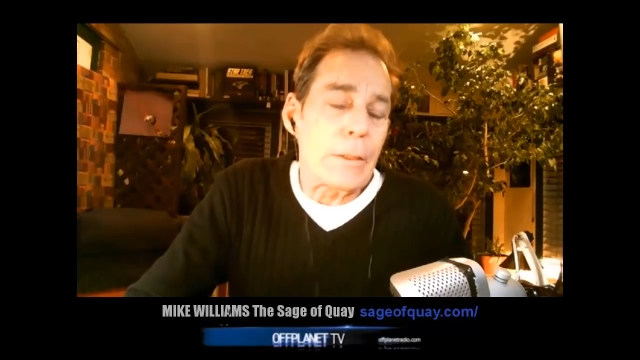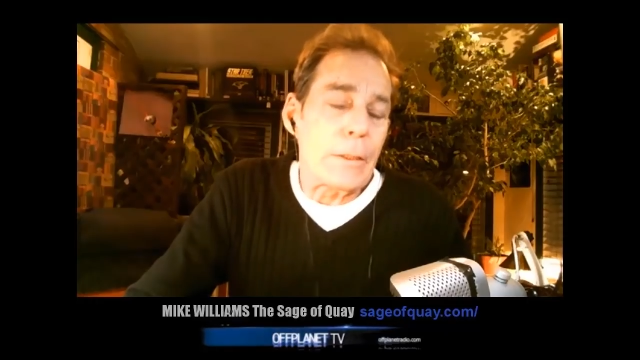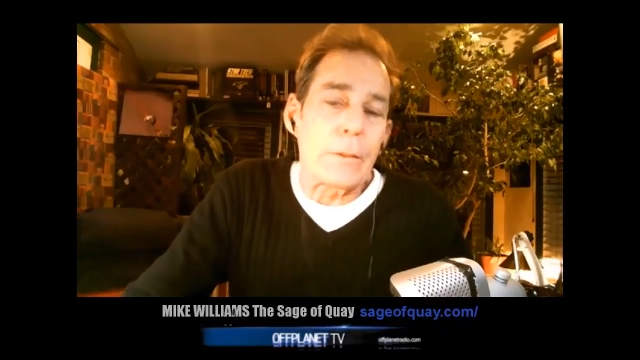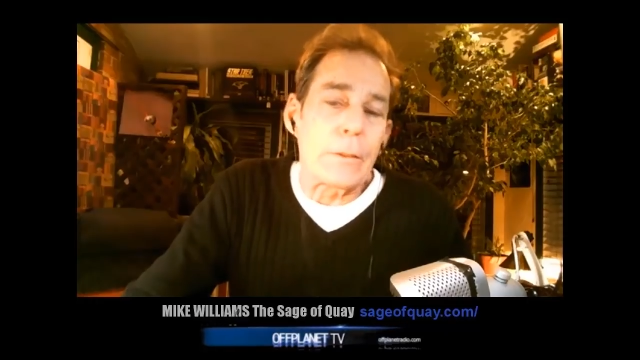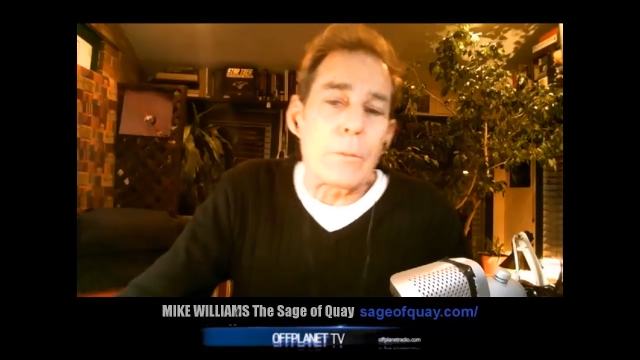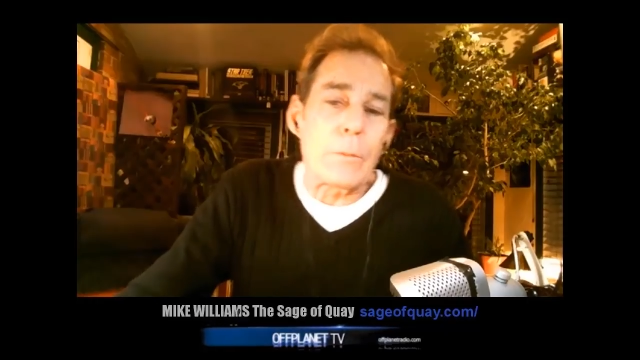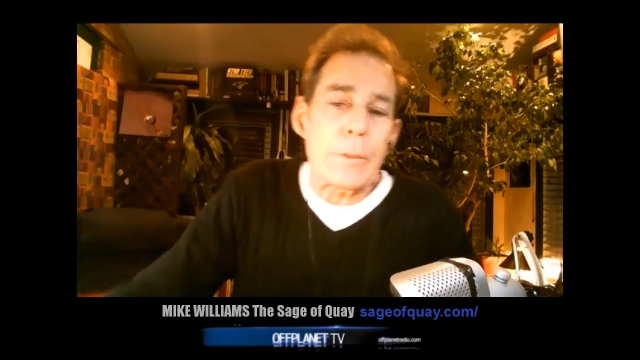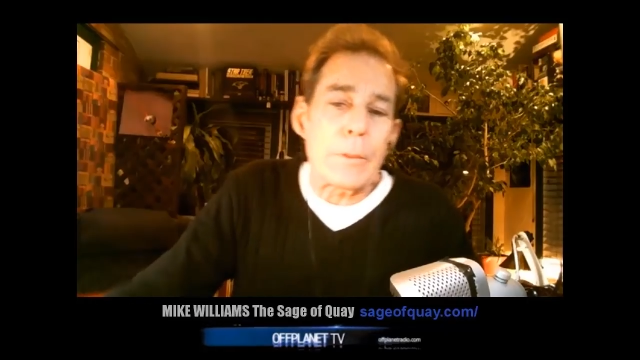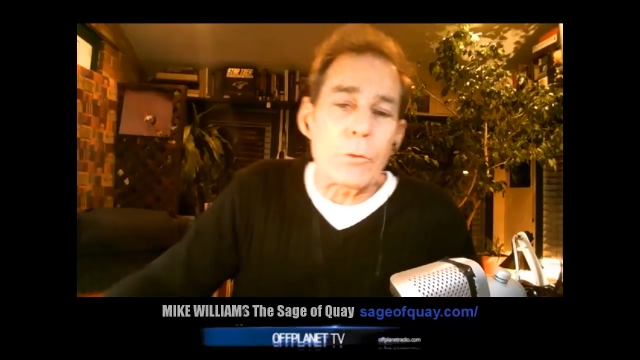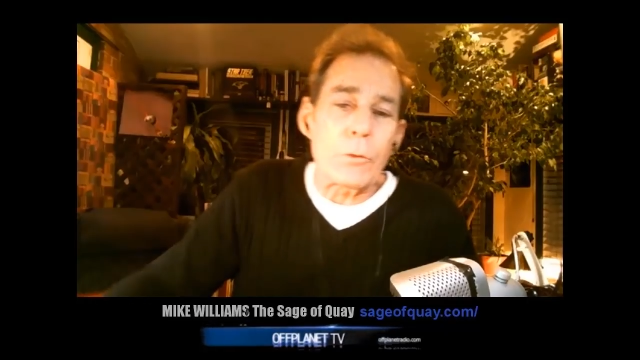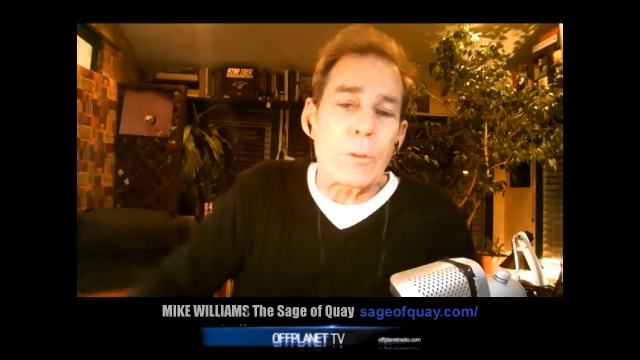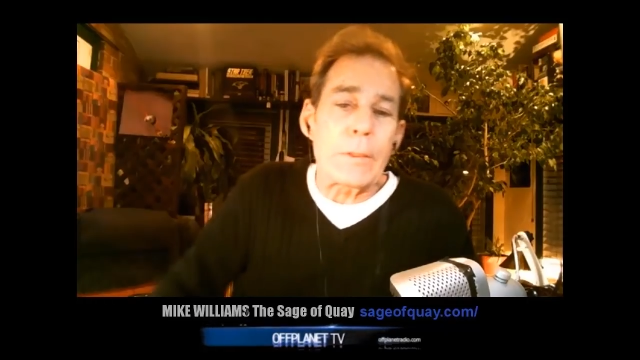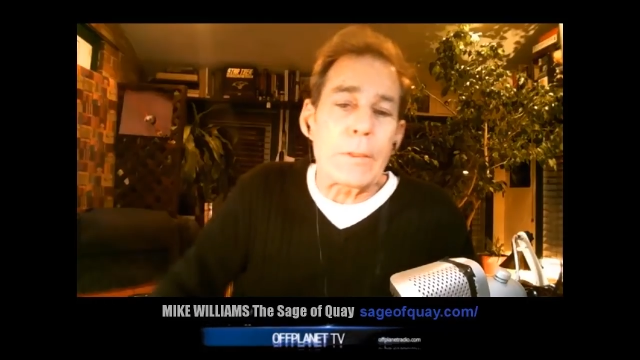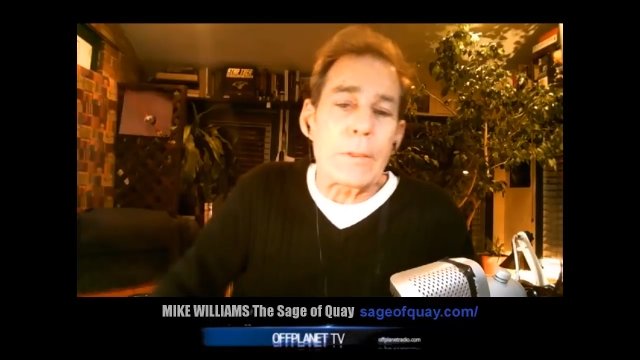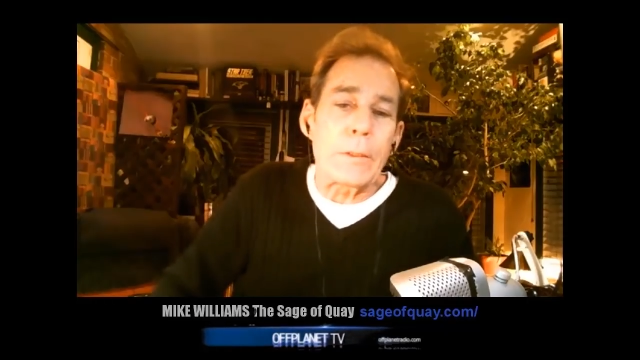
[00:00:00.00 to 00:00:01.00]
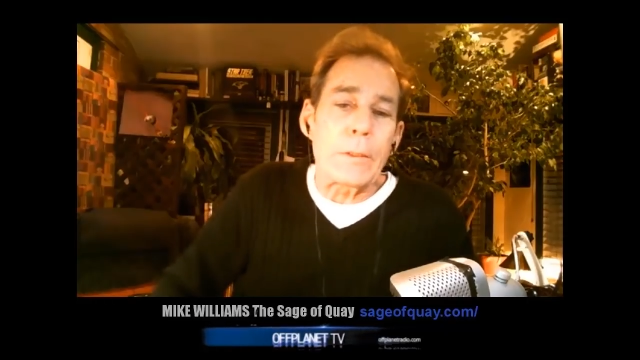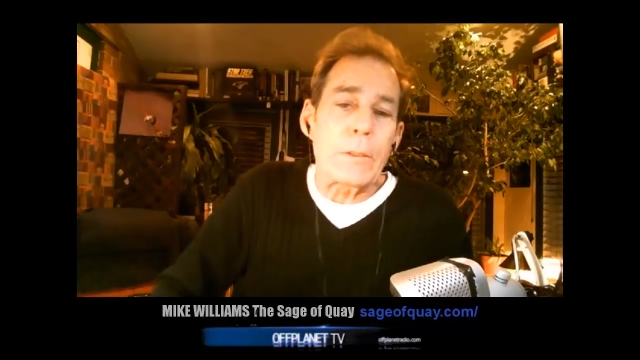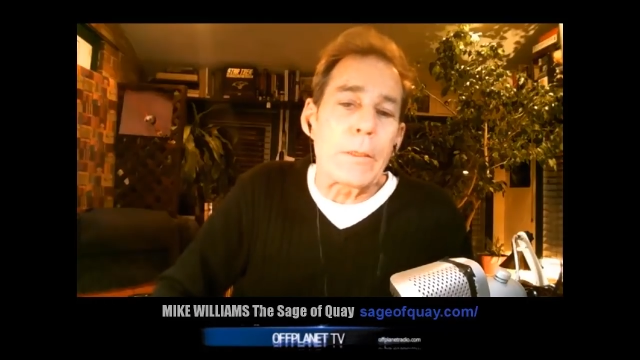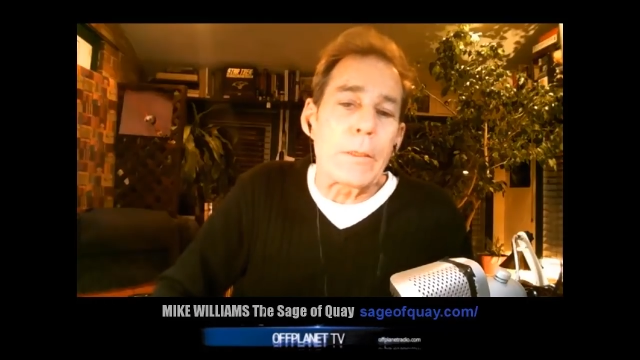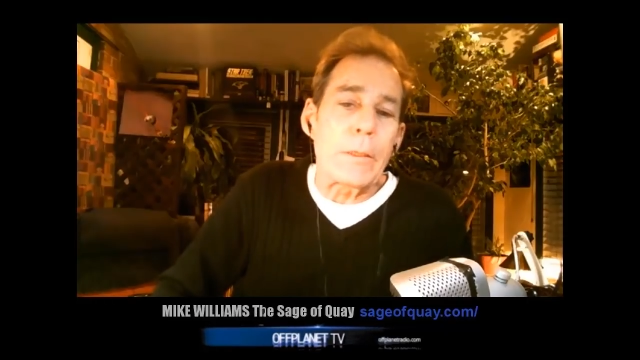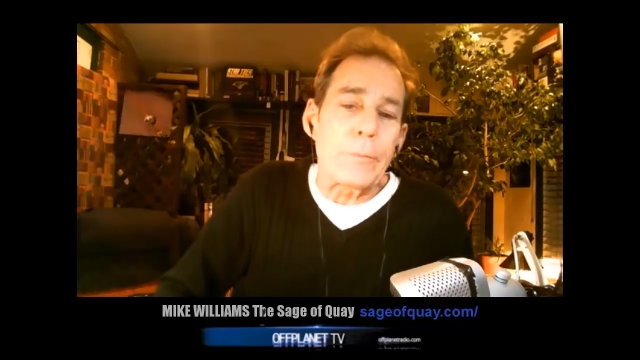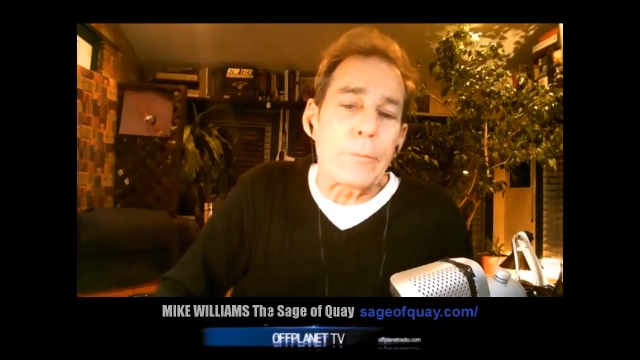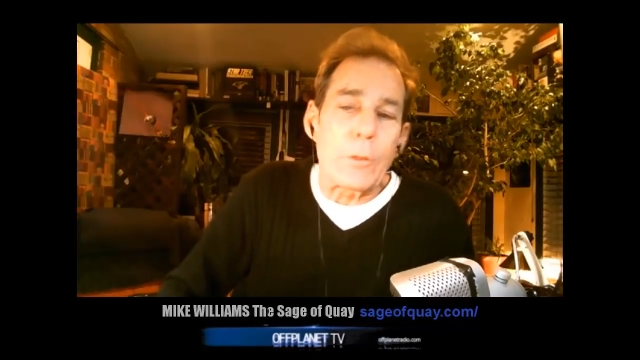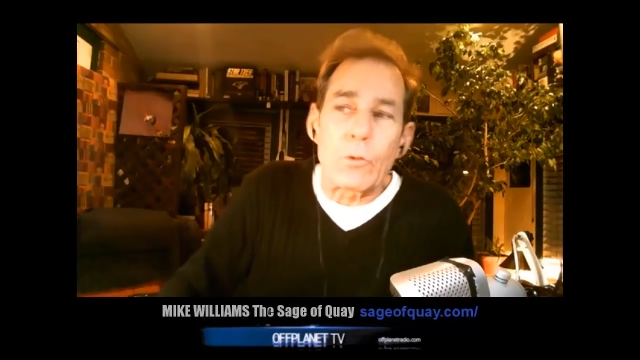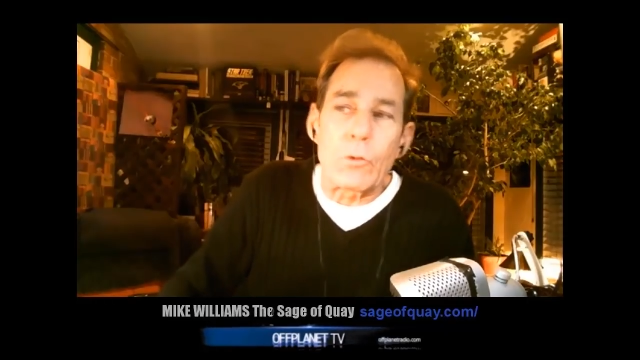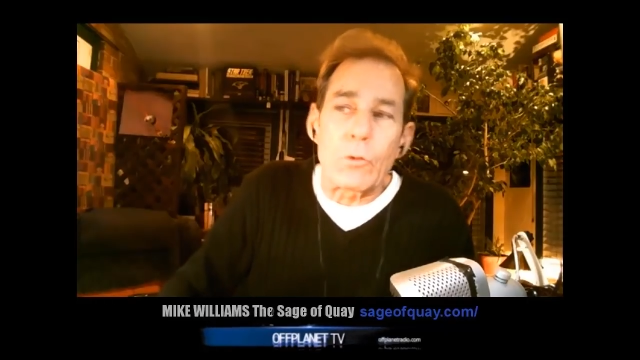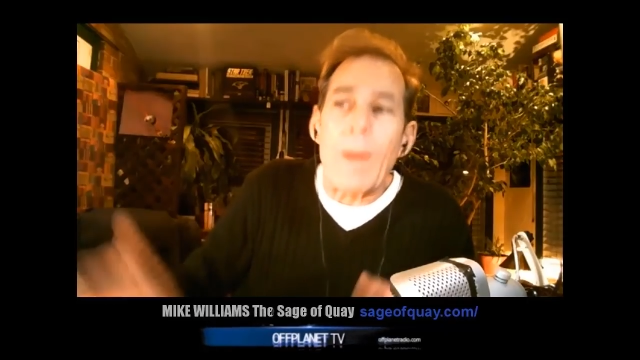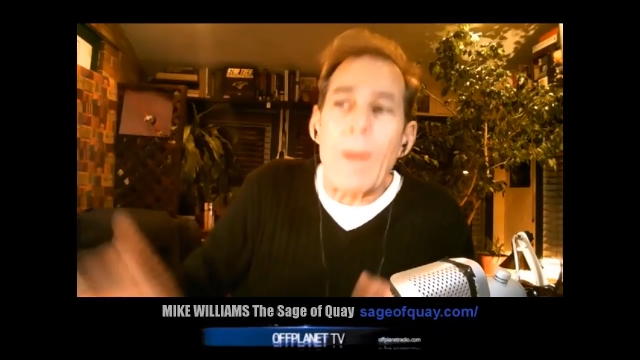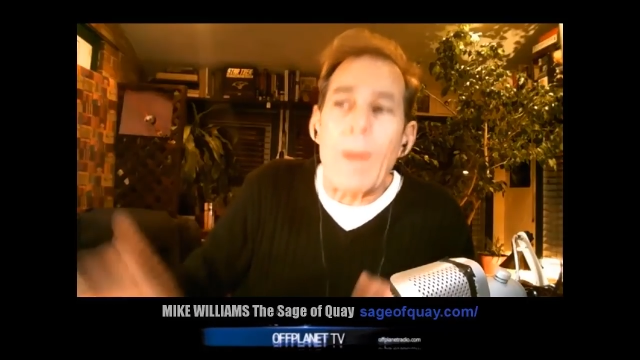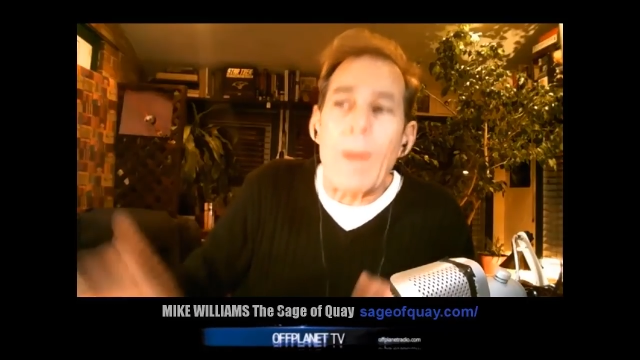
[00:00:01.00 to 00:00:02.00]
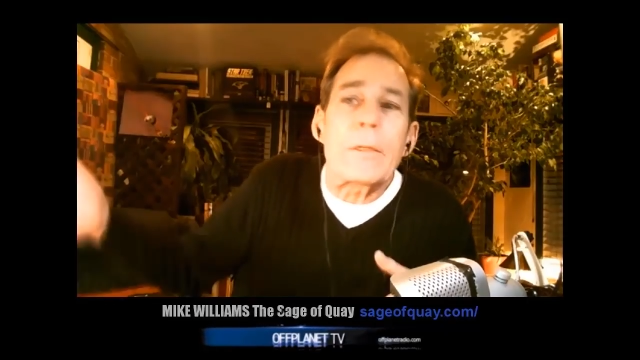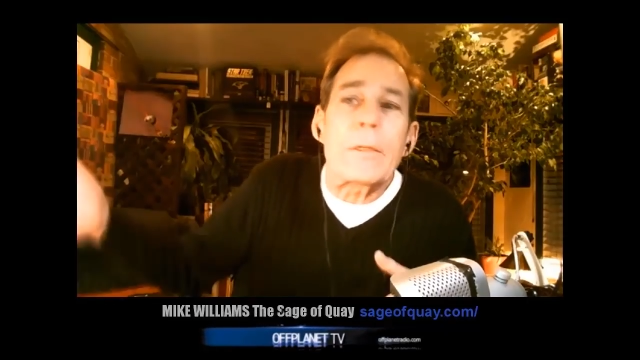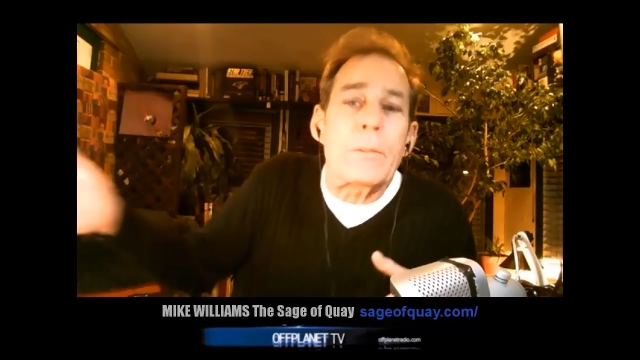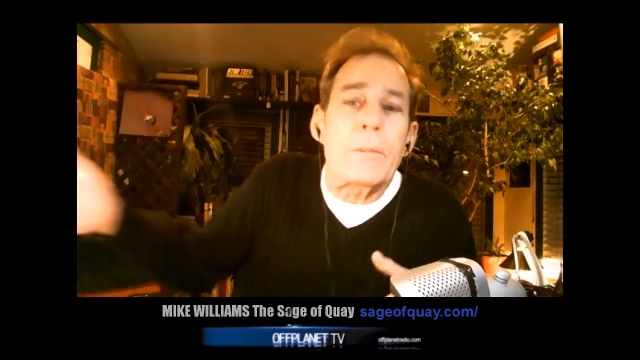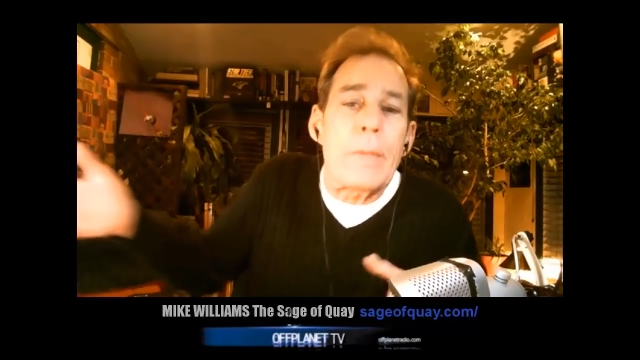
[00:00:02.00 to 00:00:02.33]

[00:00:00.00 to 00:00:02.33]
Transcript: And it'll be interesting to see if the drop gets